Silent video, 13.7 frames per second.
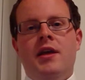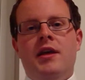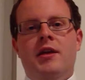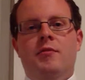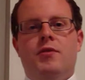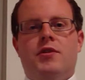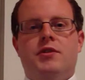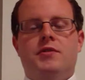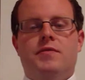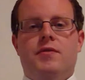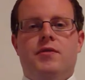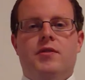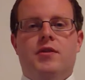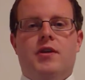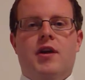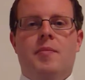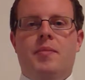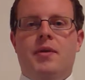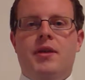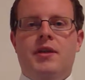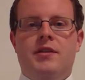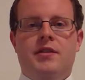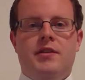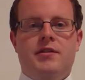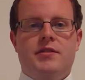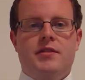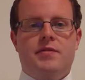He works for a company and
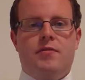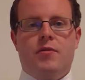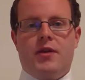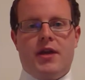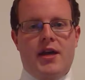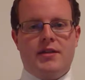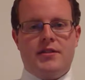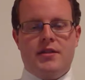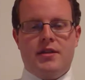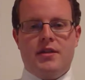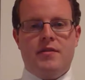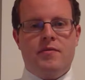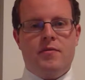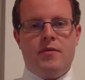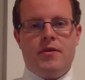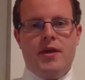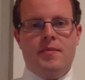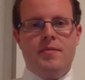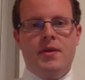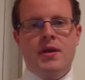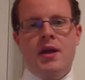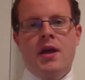does the forecasting for them.